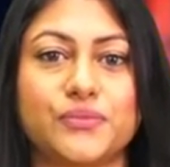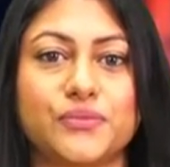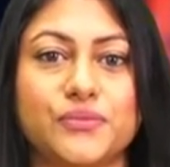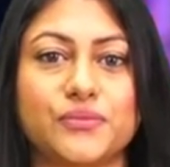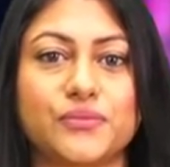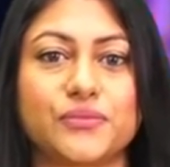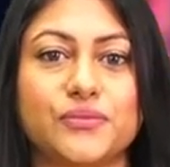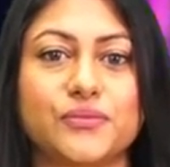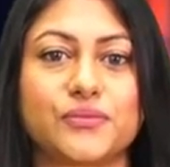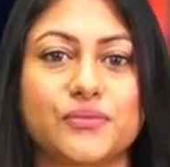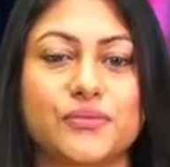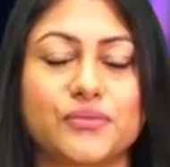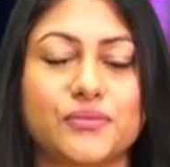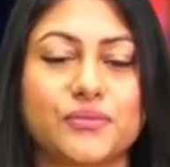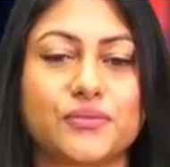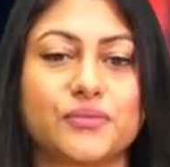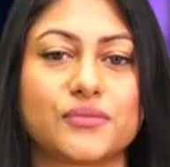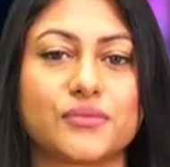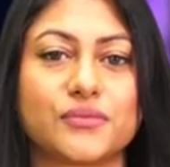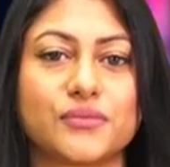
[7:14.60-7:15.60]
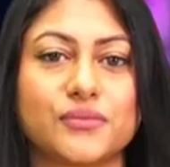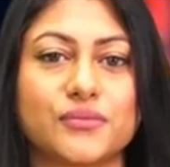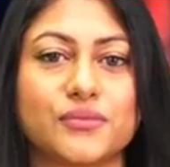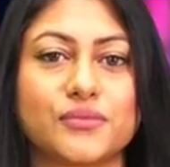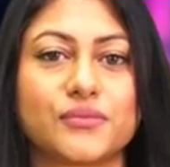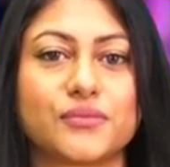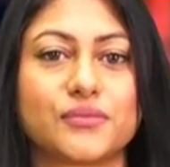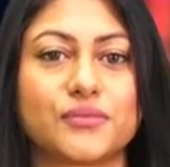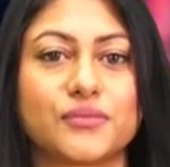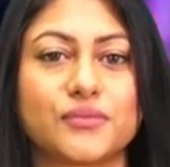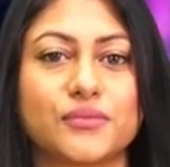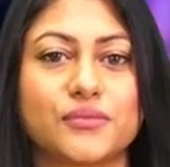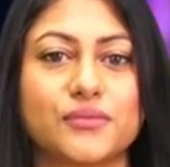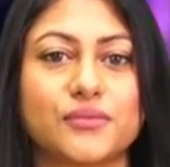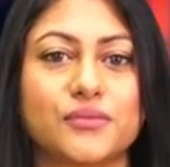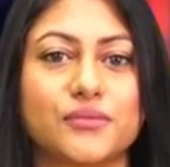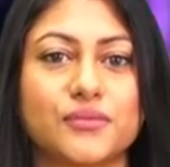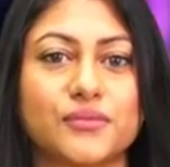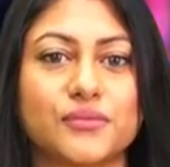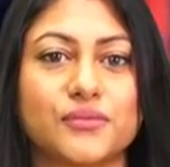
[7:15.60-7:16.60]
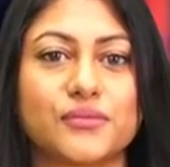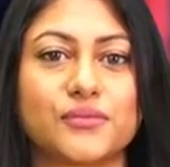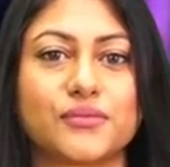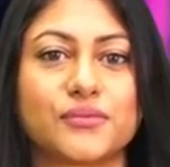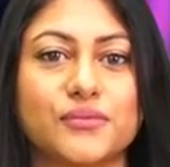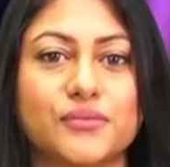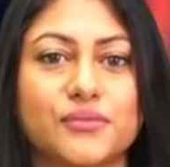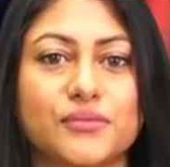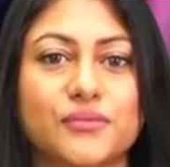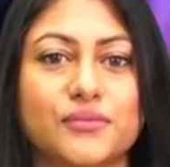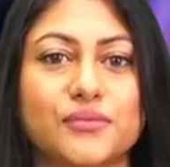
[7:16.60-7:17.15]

This person isn't speaking.